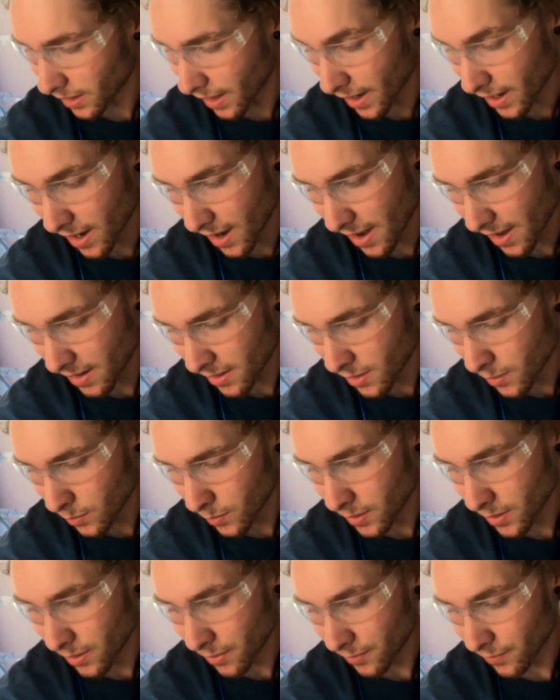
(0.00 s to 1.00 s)
I got
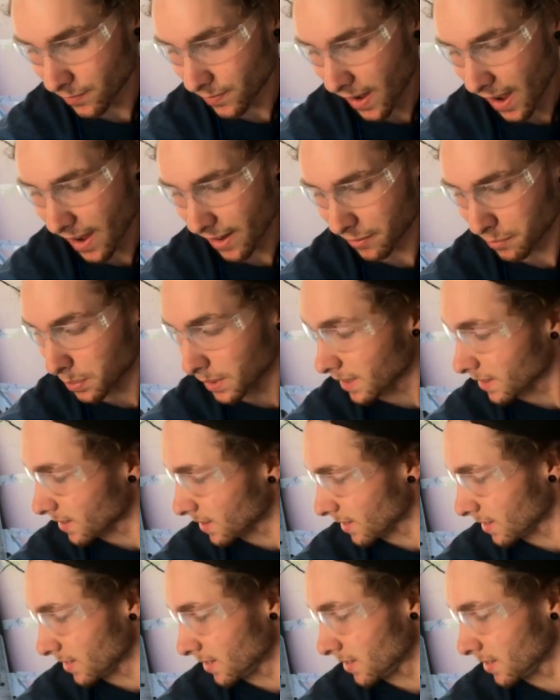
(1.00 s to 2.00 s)
5
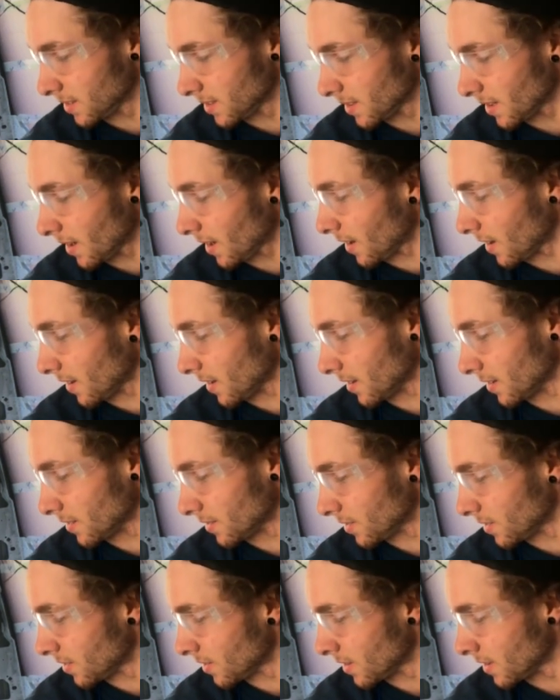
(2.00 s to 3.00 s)
pieces of